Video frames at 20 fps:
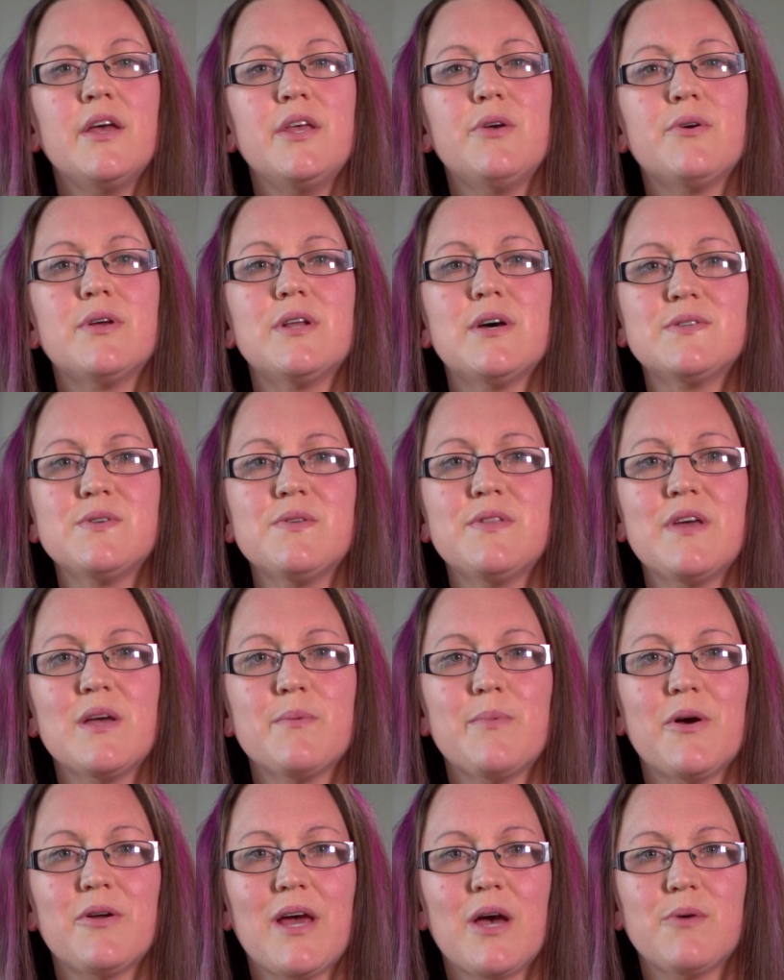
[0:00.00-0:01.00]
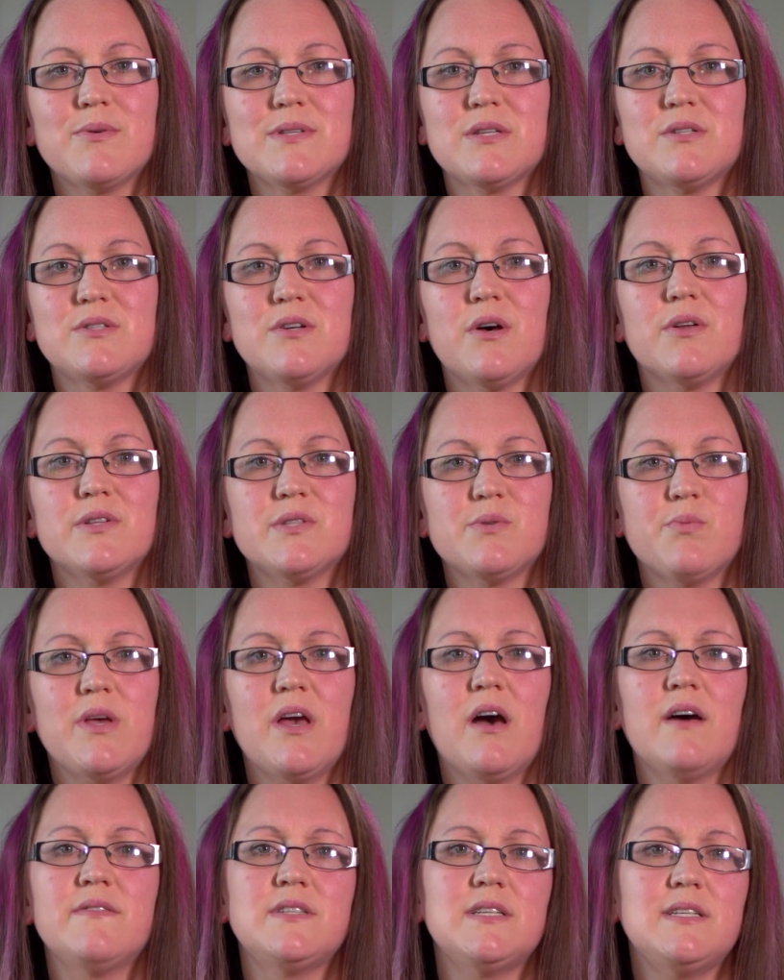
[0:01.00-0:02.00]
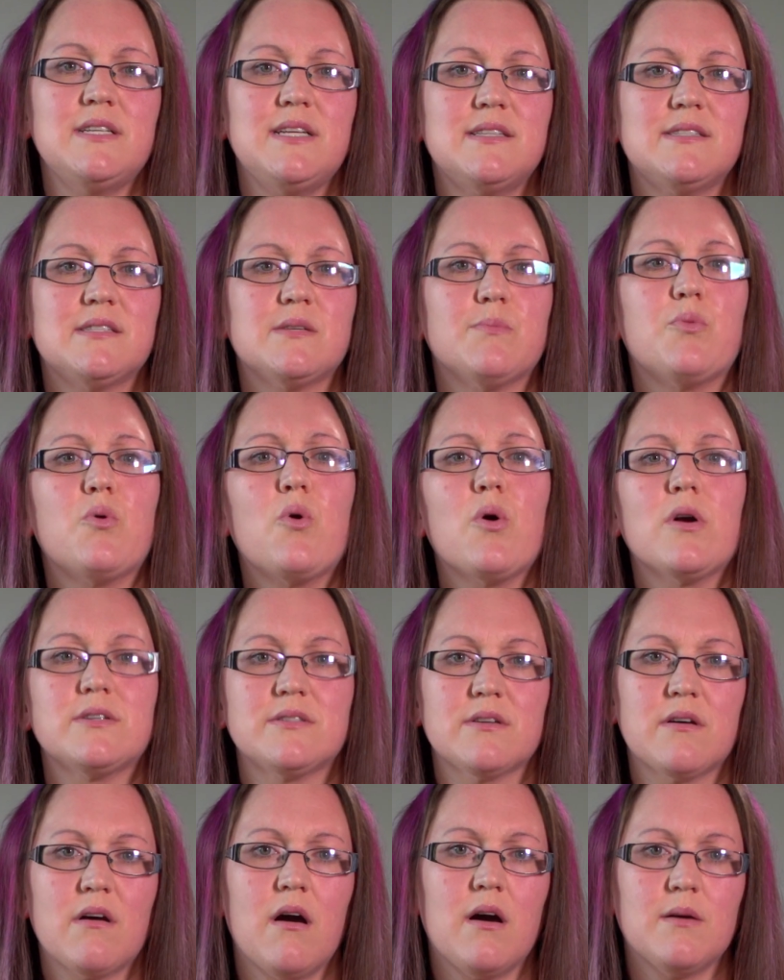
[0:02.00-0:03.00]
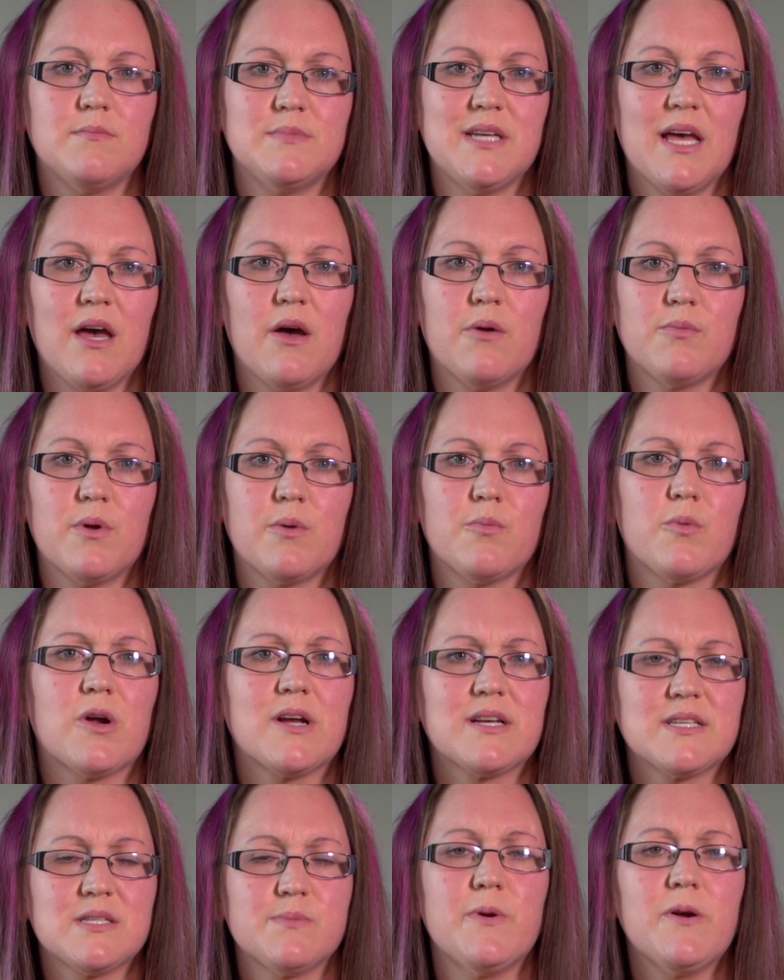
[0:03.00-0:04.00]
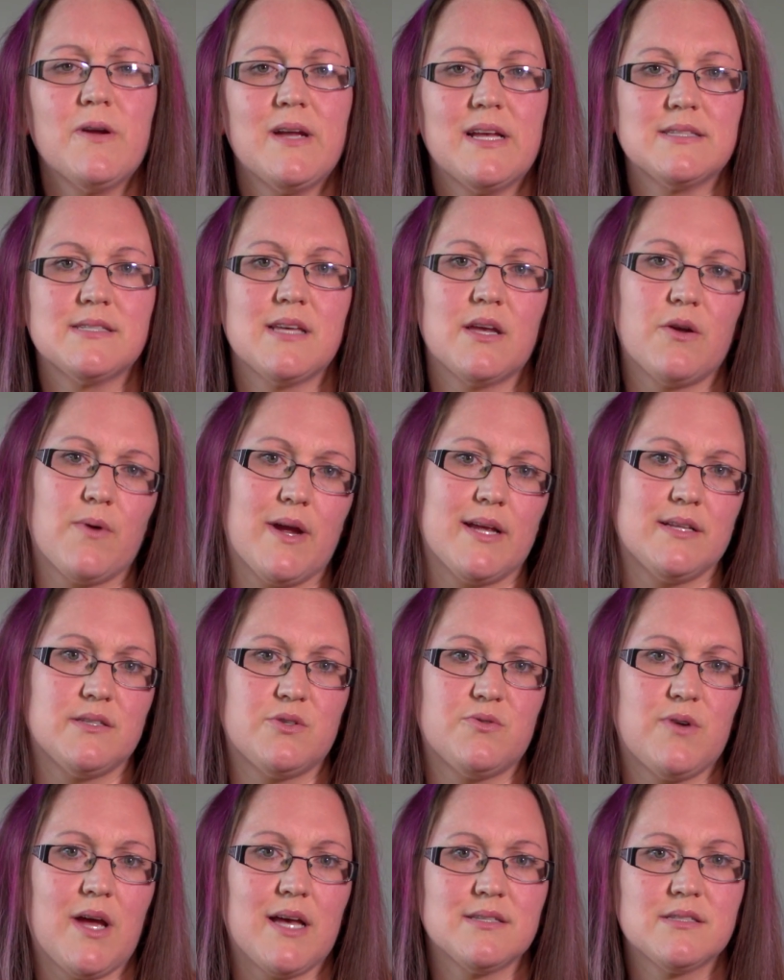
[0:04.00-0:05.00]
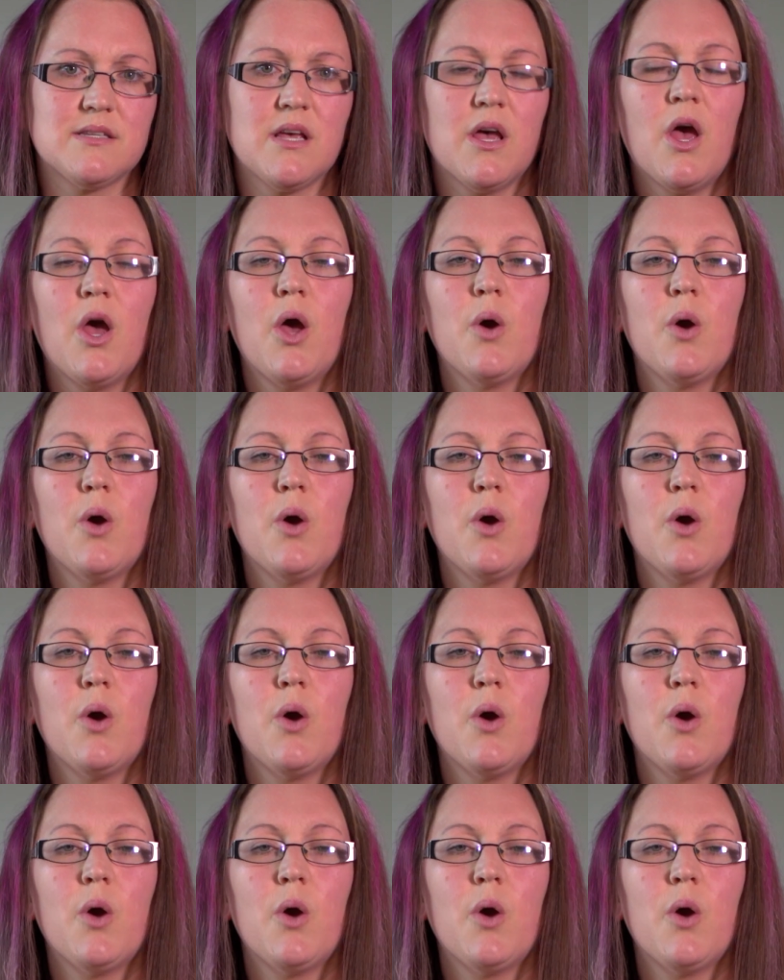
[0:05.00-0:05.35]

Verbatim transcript: You can also think about how as adults, we often need support to calm down when we're experiencing great stress.